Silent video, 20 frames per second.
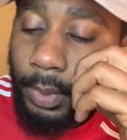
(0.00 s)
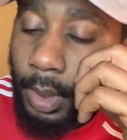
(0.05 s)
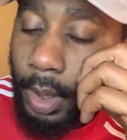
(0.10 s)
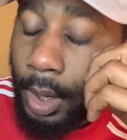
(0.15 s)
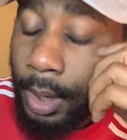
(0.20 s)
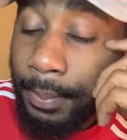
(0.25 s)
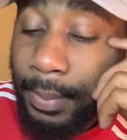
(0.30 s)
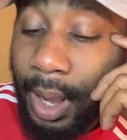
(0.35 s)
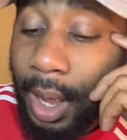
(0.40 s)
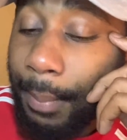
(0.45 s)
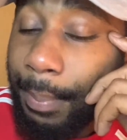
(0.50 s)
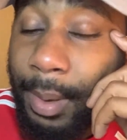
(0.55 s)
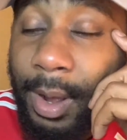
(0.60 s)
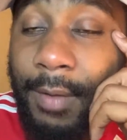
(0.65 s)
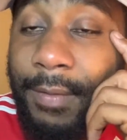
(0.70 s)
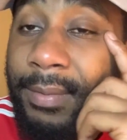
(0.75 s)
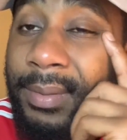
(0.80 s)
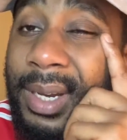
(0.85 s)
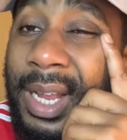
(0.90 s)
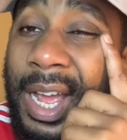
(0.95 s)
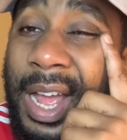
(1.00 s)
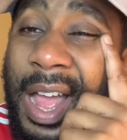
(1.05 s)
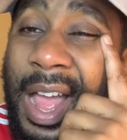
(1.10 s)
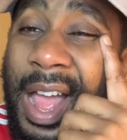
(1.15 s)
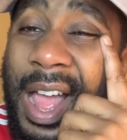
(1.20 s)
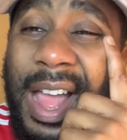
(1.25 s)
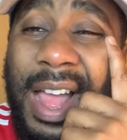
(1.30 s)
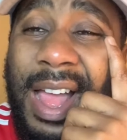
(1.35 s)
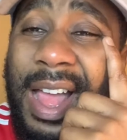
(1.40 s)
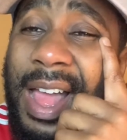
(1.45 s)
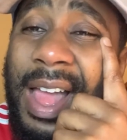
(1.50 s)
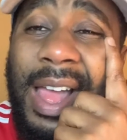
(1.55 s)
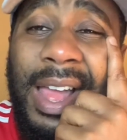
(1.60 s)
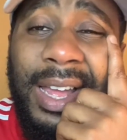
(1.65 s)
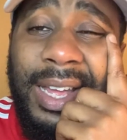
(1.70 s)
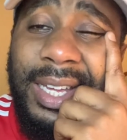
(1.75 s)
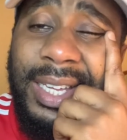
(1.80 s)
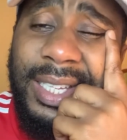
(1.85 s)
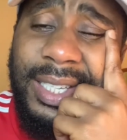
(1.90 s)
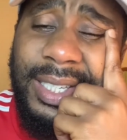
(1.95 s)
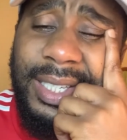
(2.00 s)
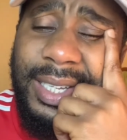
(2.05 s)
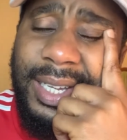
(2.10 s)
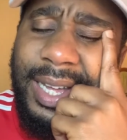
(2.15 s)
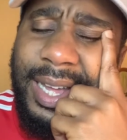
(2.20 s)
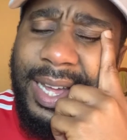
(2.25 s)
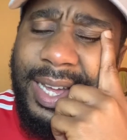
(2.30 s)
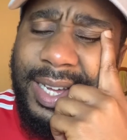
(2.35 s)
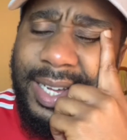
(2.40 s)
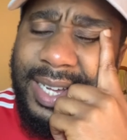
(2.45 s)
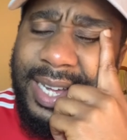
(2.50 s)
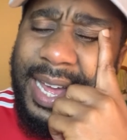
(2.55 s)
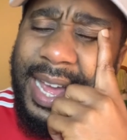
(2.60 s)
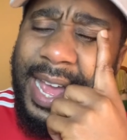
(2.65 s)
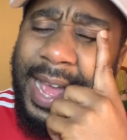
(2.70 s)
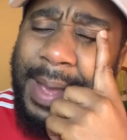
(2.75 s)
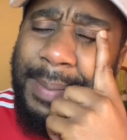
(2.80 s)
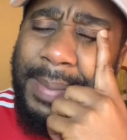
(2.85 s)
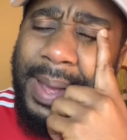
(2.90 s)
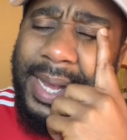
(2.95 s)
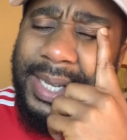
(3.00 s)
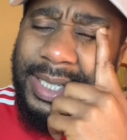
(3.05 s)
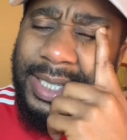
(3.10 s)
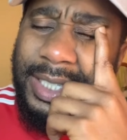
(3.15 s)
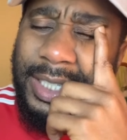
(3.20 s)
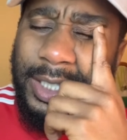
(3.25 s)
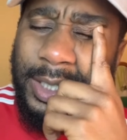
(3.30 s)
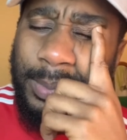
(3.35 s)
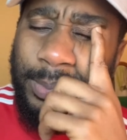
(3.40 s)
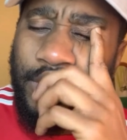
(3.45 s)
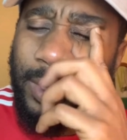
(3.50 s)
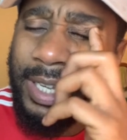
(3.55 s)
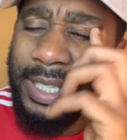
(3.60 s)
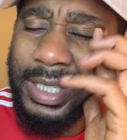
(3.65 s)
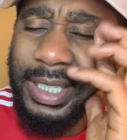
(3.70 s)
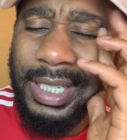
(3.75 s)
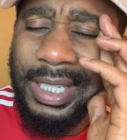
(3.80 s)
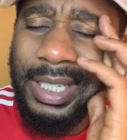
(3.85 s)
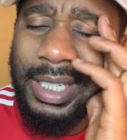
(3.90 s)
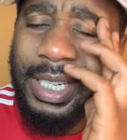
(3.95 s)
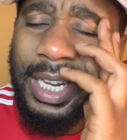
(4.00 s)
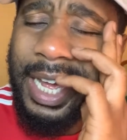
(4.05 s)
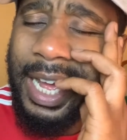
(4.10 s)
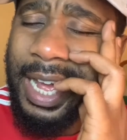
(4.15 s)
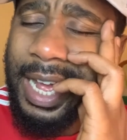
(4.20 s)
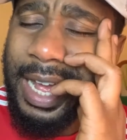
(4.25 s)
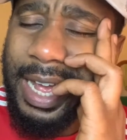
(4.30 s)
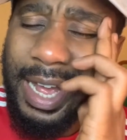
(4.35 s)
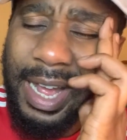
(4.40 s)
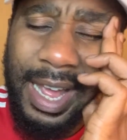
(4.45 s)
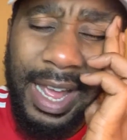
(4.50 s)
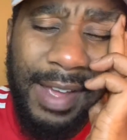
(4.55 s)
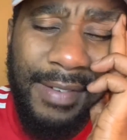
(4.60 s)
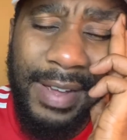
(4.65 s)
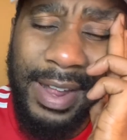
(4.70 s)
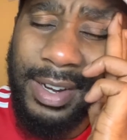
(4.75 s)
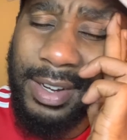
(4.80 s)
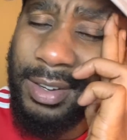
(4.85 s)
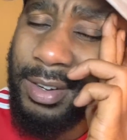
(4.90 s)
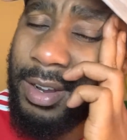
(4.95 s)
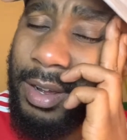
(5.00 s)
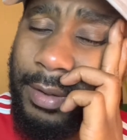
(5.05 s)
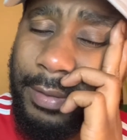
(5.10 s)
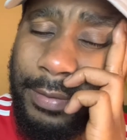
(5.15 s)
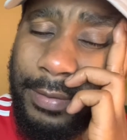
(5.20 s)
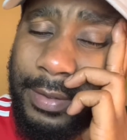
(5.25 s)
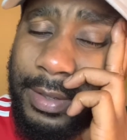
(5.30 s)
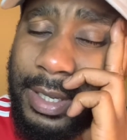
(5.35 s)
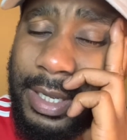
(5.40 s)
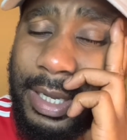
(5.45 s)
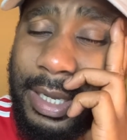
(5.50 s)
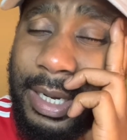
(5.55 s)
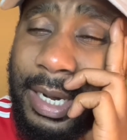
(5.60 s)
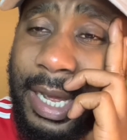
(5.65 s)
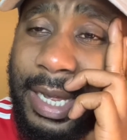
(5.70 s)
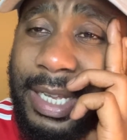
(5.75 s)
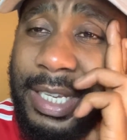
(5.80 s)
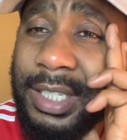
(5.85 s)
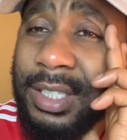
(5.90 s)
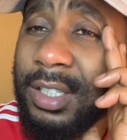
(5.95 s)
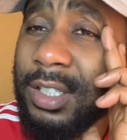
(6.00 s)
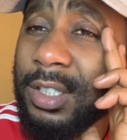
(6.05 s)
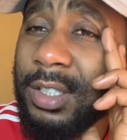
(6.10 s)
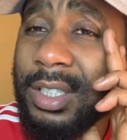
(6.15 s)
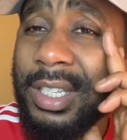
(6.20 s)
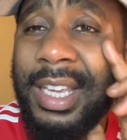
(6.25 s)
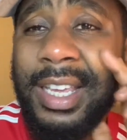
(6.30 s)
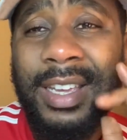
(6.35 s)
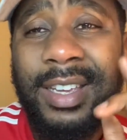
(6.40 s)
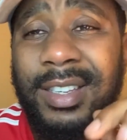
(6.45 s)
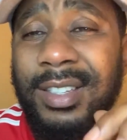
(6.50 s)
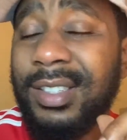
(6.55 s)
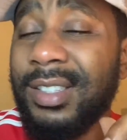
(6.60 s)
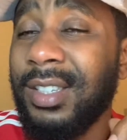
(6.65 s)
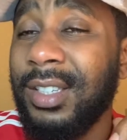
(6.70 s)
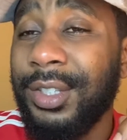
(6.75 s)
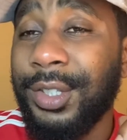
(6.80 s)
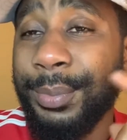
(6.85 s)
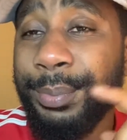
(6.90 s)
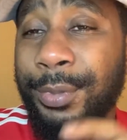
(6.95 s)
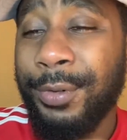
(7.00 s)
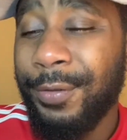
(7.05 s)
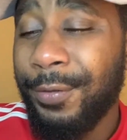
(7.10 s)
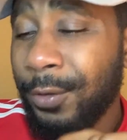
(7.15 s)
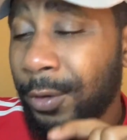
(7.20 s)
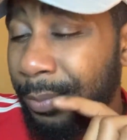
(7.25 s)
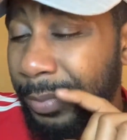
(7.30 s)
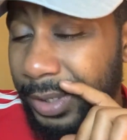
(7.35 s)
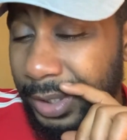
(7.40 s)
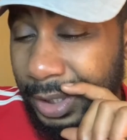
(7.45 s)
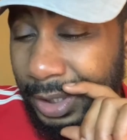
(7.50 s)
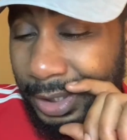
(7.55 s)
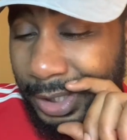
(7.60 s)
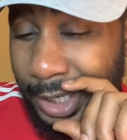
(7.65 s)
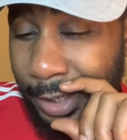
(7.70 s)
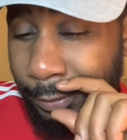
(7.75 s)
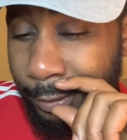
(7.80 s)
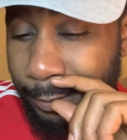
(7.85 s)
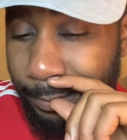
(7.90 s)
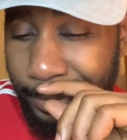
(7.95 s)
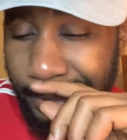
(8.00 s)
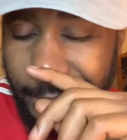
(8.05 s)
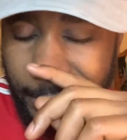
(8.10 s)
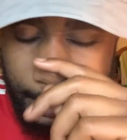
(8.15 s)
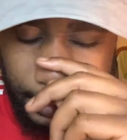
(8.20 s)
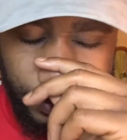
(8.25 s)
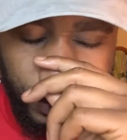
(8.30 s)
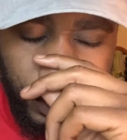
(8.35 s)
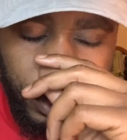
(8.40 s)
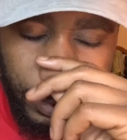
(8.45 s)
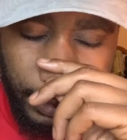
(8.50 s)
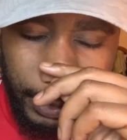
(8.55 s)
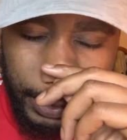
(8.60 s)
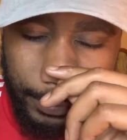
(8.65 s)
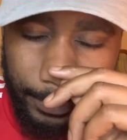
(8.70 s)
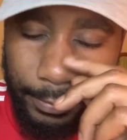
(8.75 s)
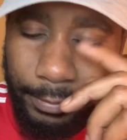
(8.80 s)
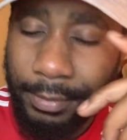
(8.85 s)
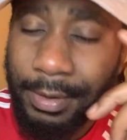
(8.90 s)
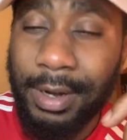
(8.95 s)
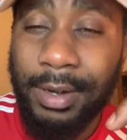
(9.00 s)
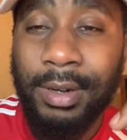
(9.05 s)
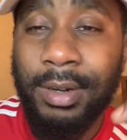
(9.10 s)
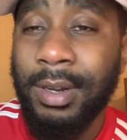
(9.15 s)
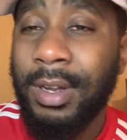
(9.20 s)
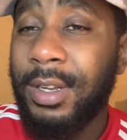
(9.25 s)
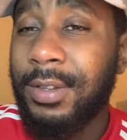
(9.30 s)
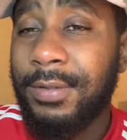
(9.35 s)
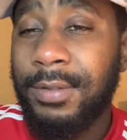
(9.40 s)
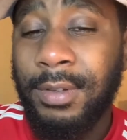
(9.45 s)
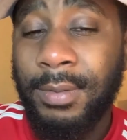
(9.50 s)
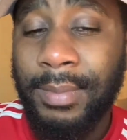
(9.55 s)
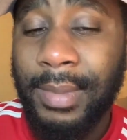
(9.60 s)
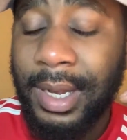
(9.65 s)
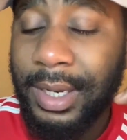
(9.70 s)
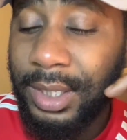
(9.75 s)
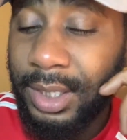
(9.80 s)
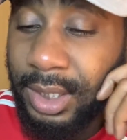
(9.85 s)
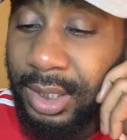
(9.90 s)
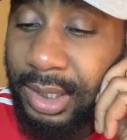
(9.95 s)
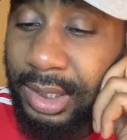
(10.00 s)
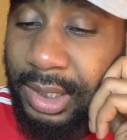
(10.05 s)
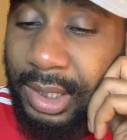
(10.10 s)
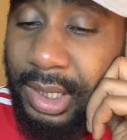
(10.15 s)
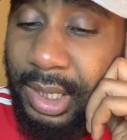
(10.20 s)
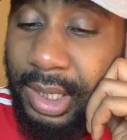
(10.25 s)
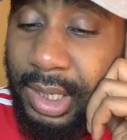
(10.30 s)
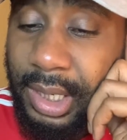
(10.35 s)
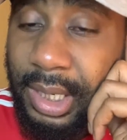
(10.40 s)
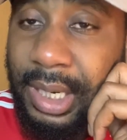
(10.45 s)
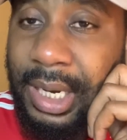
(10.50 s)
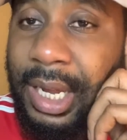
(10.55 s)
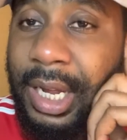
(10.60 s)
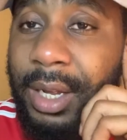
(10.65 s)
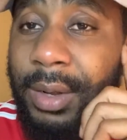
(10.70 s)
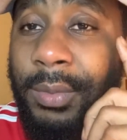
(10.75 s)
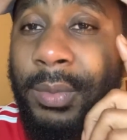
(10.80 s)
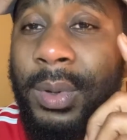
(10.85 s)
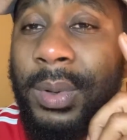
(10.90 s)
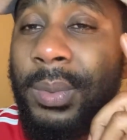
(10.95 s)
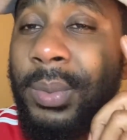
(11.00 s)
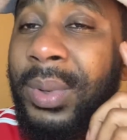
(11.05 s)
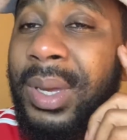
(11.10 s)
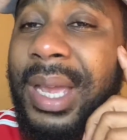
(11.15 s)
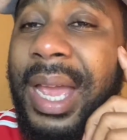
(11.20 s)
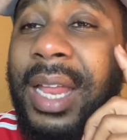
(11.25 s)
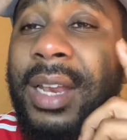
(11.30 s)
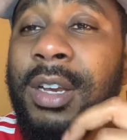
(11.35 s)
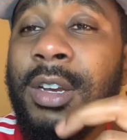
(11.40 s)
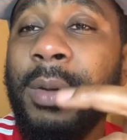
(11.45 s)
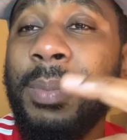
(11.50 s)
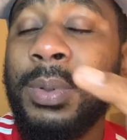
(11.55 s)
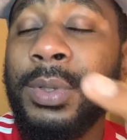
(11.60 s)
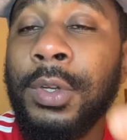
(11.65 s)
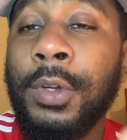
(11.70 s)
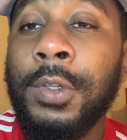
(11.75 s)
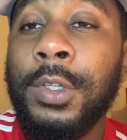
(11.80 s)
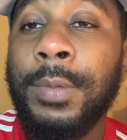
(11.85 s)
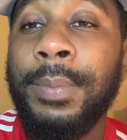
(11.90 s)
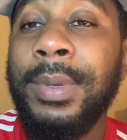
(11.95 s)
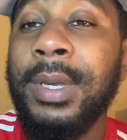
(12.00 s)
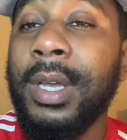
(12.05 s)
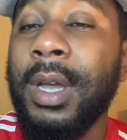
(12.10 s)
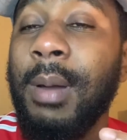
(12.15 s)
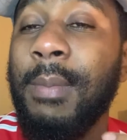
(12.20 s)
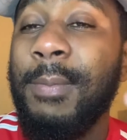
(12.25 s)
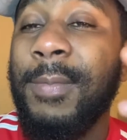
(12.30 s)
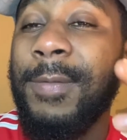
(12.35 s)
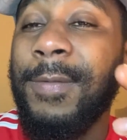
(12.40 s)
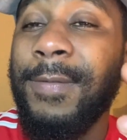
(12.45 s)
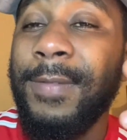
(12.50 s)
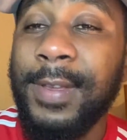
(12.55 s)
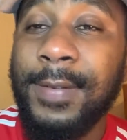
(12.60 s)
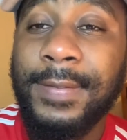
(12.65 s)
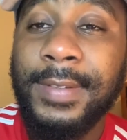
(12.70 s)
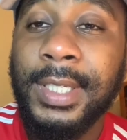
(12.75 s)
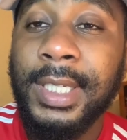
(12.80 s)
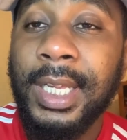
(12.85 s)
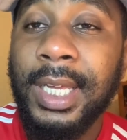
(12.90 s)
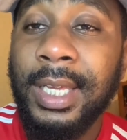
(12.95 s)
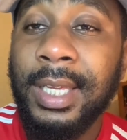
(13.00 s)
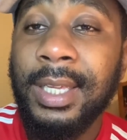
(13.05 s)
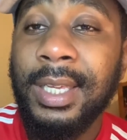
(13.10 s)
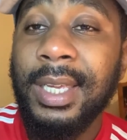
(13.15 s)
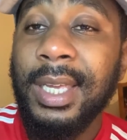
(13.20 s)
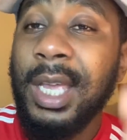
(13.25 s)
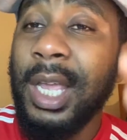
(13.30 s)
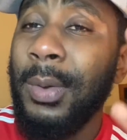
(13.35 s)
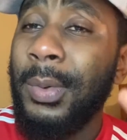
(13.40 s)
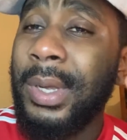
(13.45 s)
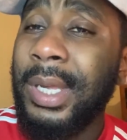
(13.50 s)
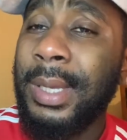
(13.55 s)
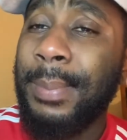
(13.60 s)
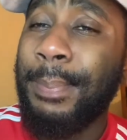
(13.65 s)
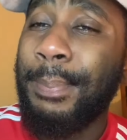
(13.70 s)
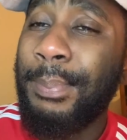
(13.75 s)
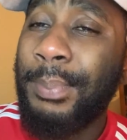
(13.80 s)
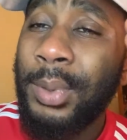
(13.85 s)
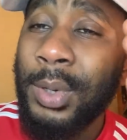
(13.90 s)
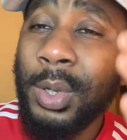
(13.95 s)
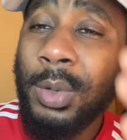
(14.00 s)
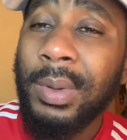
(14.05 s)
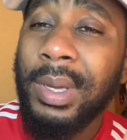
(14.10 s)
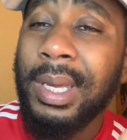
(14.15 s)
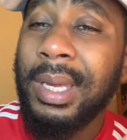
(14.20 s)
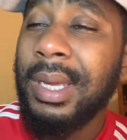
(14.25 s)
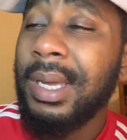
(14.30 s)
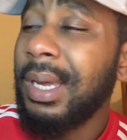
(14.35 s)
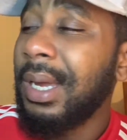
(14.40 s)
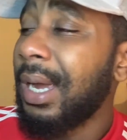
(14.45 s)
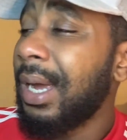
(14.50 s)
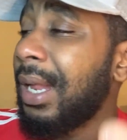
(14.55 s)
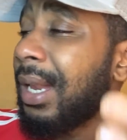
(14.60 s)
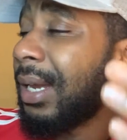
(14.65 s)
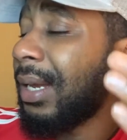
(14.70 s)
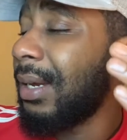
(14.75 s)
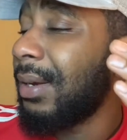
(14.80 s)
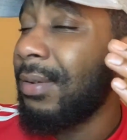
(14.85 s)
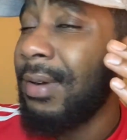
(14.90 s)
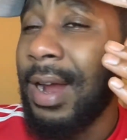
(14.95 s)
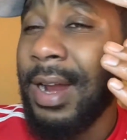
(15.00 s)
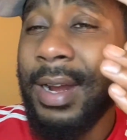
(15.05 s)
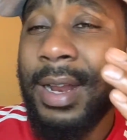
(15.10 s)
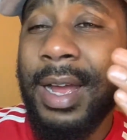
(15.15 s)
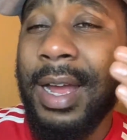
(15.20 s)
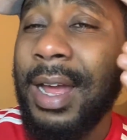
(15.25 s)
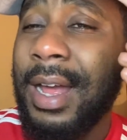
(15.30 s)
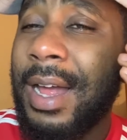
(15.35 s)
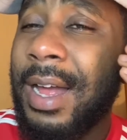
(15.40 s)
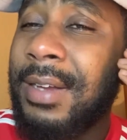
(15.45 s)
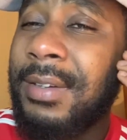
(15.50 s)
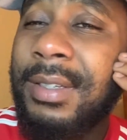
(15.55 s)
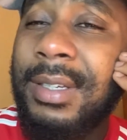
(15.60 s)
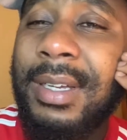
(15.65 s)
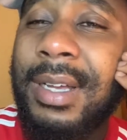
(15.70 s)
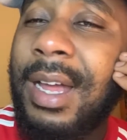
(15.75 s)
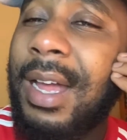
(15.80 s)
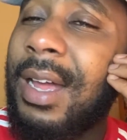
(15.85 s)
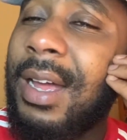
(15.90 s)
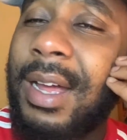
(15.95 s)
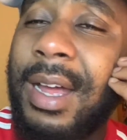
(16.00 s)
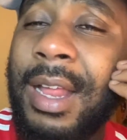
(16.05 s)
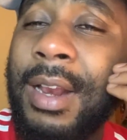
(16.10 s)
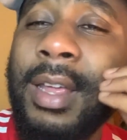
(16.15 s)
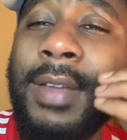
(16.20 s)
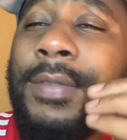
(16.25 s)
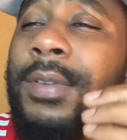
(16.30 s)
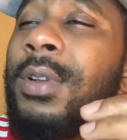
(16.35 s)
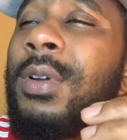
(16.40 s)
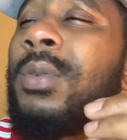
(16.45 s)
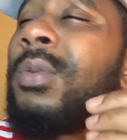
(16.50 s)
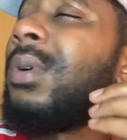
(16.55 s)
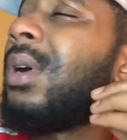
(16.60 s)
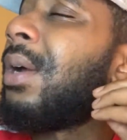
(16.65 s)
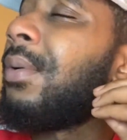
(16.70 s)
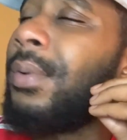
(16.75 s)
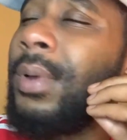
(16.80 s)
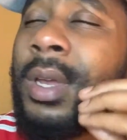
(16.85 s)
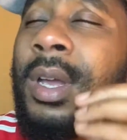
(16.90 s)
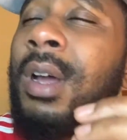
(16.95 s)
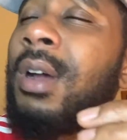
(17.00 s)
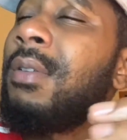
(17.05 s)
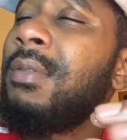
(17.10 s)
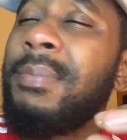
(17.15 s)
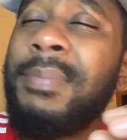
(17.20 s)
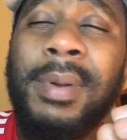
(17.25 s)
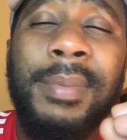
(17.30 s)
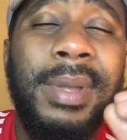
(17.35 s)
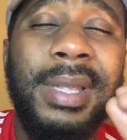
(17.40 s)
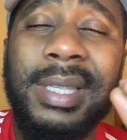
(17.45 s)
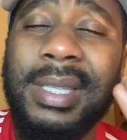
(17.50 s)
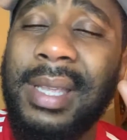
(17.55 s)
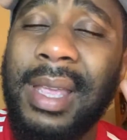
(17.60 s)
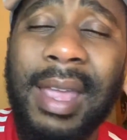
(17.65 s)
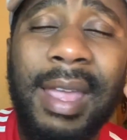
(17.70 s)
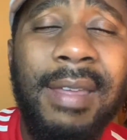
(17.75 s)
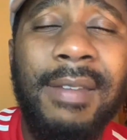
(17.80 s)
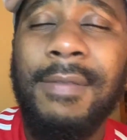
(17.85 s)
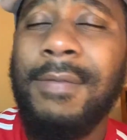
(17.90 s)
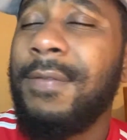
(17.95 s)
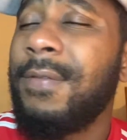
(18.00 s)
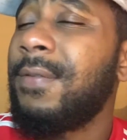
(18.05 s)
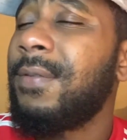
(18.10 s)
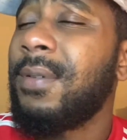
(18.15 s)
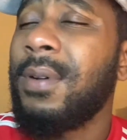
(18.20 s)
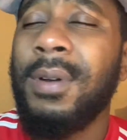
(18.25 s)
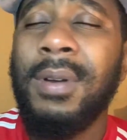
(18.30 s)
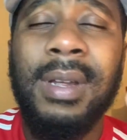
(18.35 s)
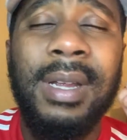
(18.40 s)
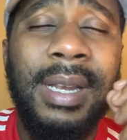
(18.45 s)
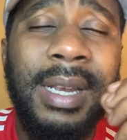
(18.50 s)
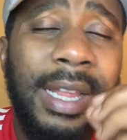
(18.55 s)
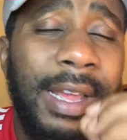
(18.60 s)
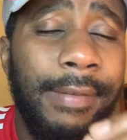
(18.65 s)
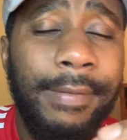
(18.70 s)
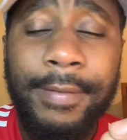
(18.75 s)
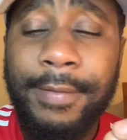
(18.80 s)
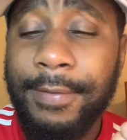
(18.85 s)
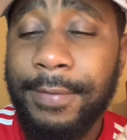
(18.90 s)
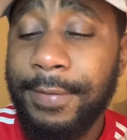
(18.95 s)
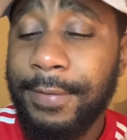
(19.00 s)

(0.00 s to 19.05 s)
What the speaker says: But apart from that, I'm actually disappointed. I've had enough. Like, it's just inconsistent performances that we've been experiencing throughout the last few matches. Like, we had an opportunity to become fifth today, and we blew it. And right now, I don't even know where we are. We're probably 10th or 11th.